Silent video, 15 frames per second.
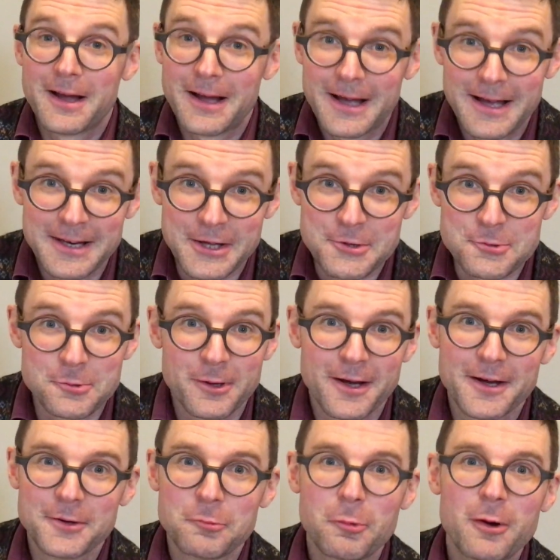Hello
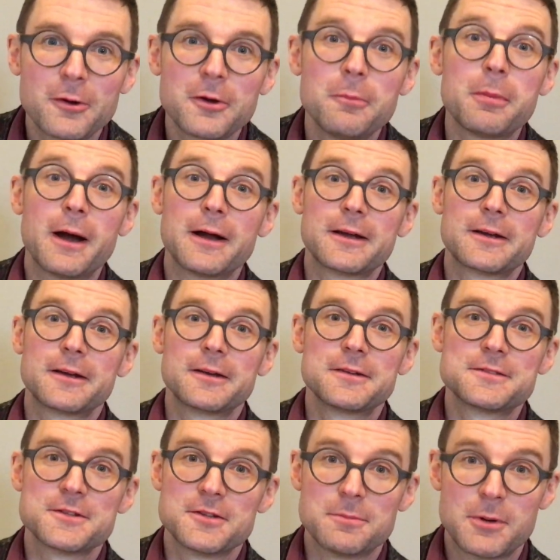and welcome back
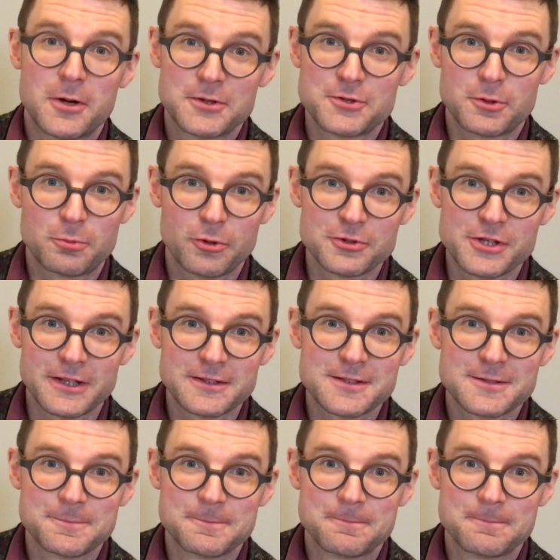to the Bartok Project.